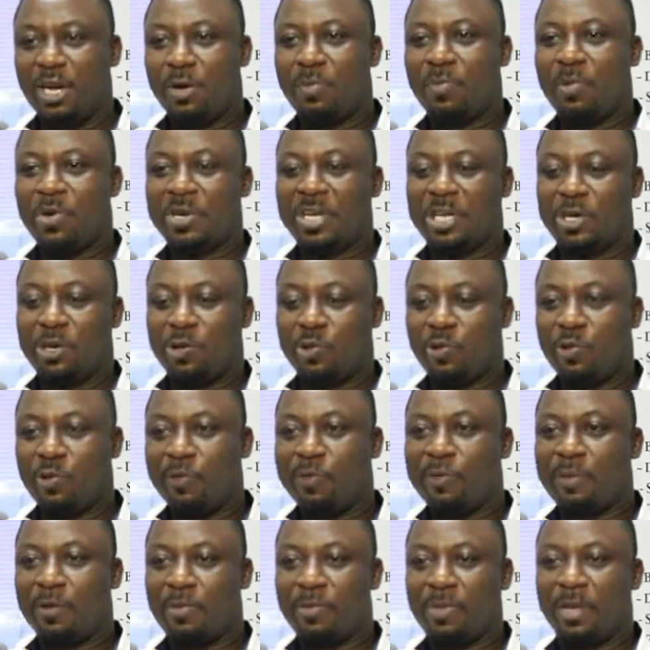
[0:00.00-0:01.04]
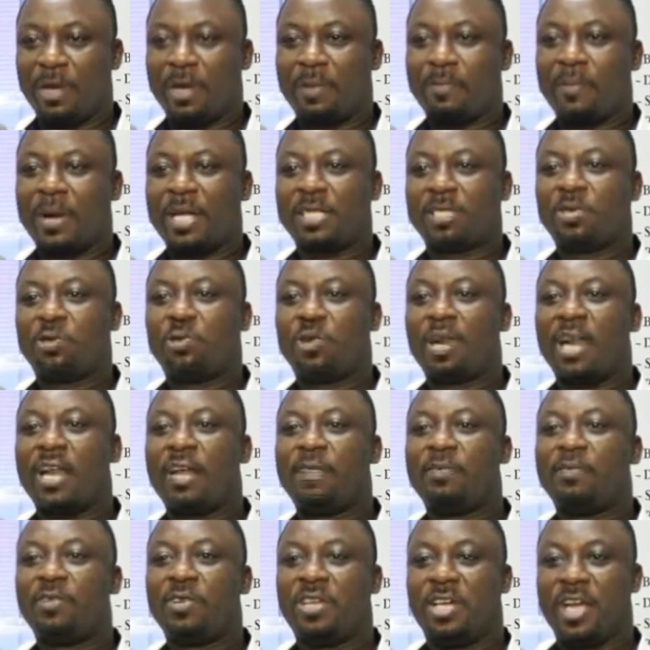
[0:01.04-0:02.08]
but they grow from the particular
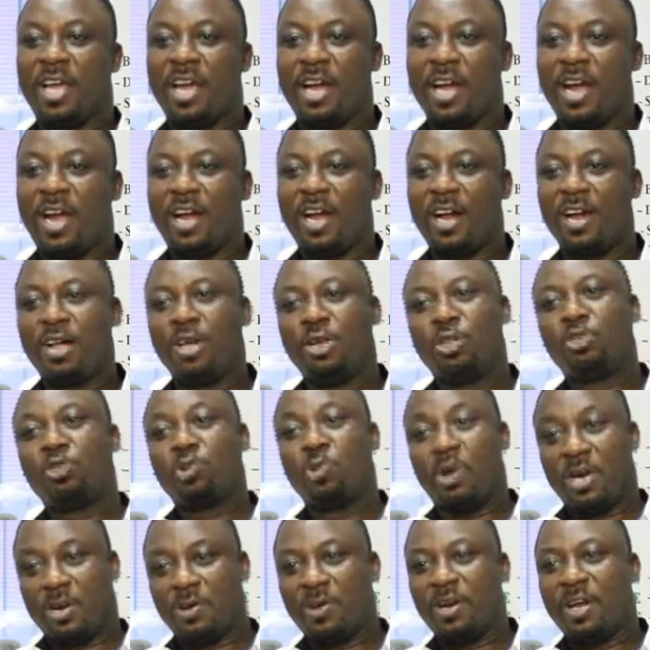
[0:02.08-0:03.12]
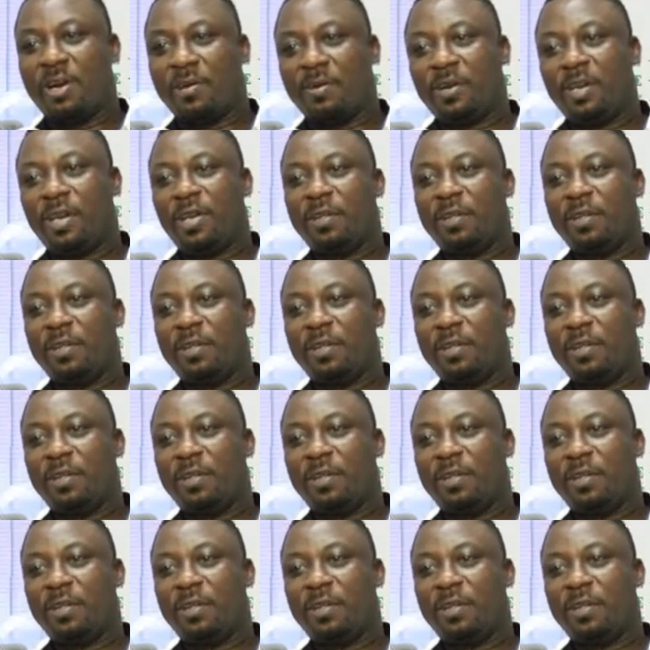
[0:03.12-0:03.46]
level they are to another